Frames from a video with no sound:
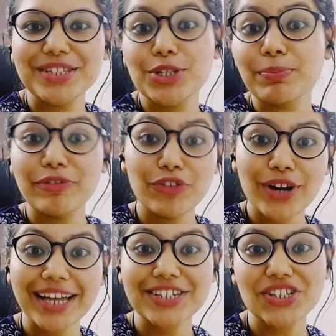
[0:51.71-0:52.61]
So
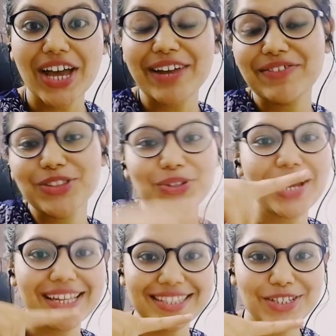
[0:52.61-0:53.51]
before I share with you
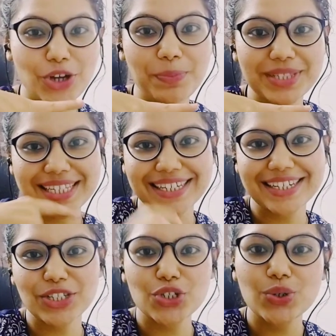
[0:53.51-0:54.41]
guys the top
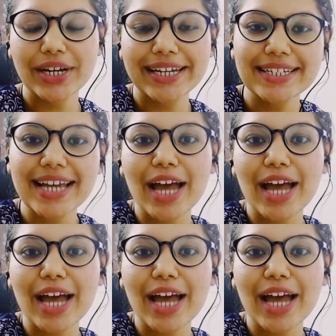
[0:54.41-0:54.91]
secret to it,